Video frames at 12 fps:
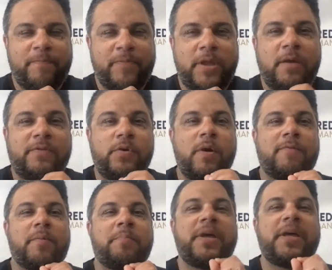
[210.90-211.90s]
Have you
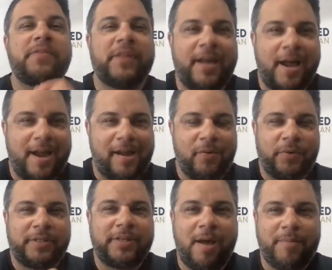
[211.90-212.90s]
ever been the guy
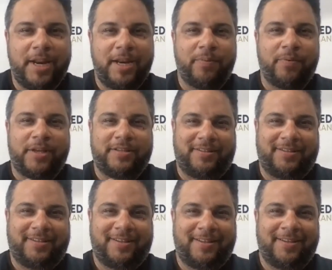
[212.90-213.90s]
with the dominating
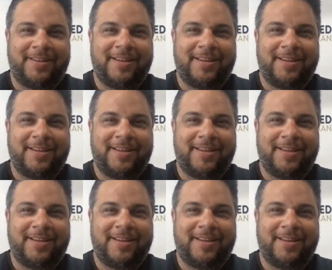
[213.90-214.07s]
presence?